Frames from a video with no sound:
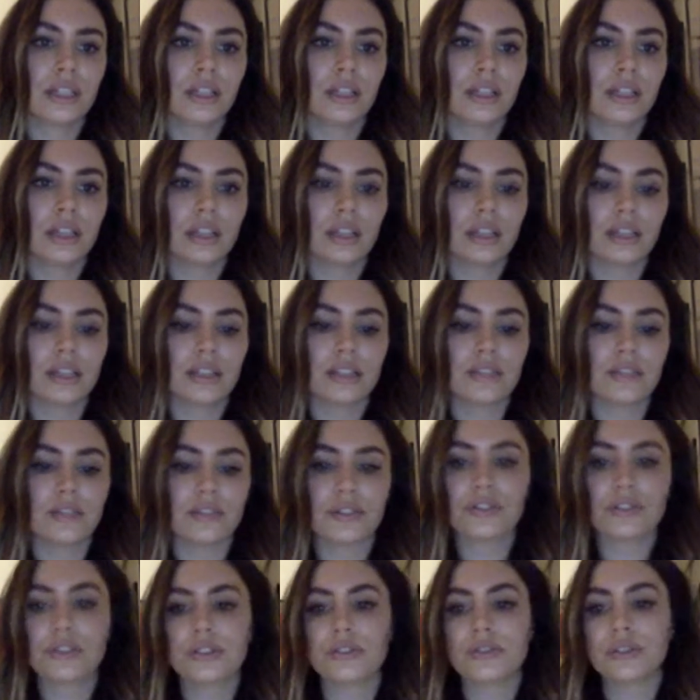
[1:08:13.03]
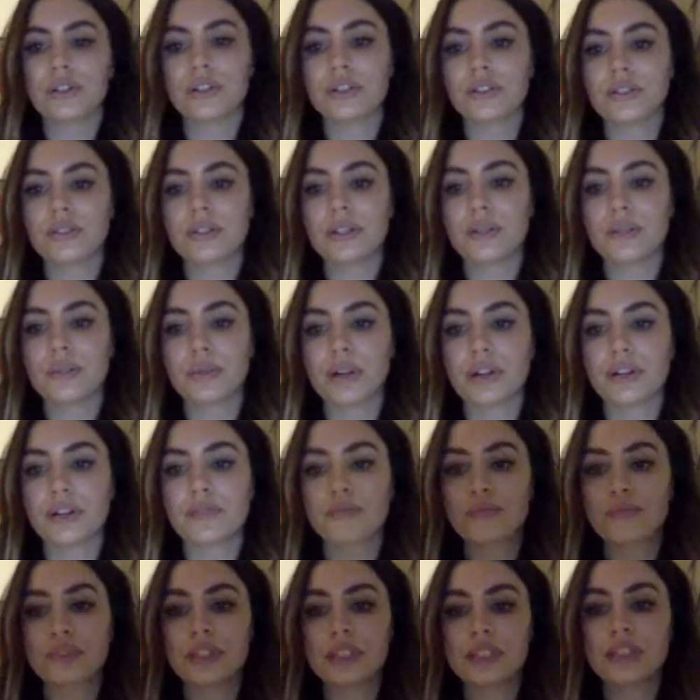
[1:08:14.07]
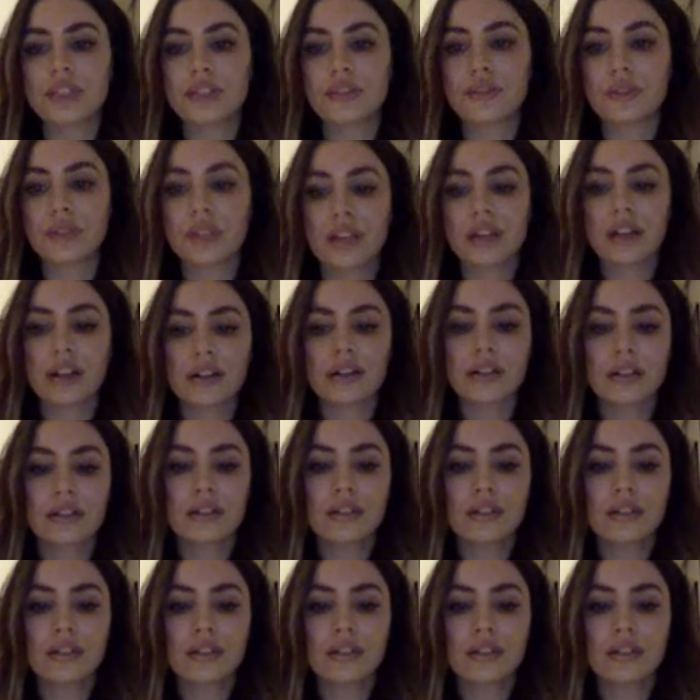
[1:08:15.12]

I see. Verse 2 also had part of pre 2 in there.